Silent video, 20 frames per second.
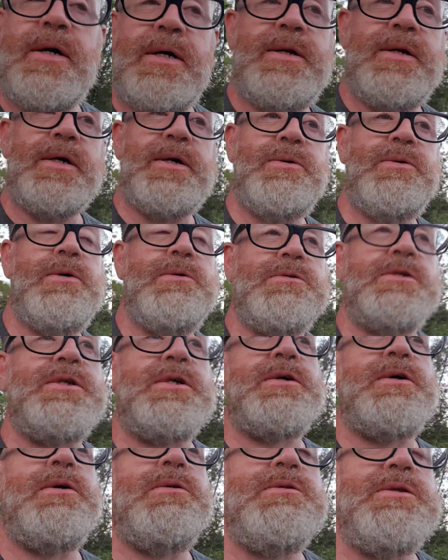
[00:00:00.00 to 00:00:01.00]
And I quote,
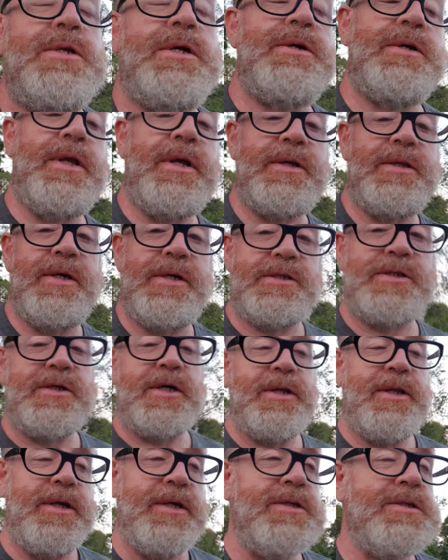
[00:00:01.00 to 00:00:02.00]
it goes along like this
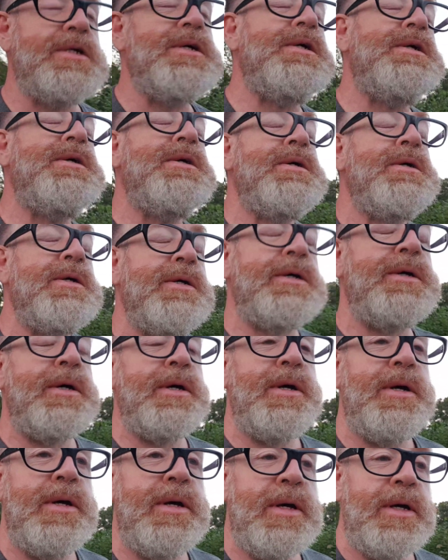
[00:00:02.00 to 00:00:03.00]
at least,
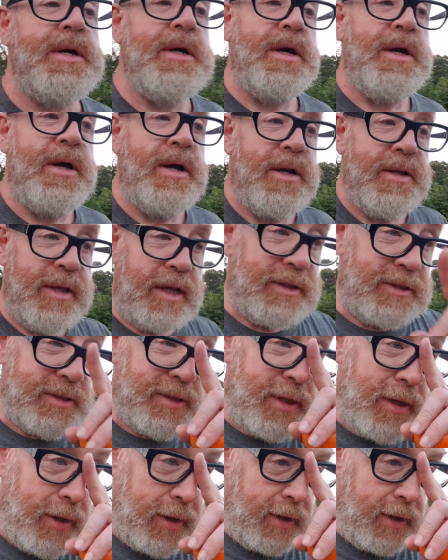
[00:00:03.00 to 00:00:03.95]
that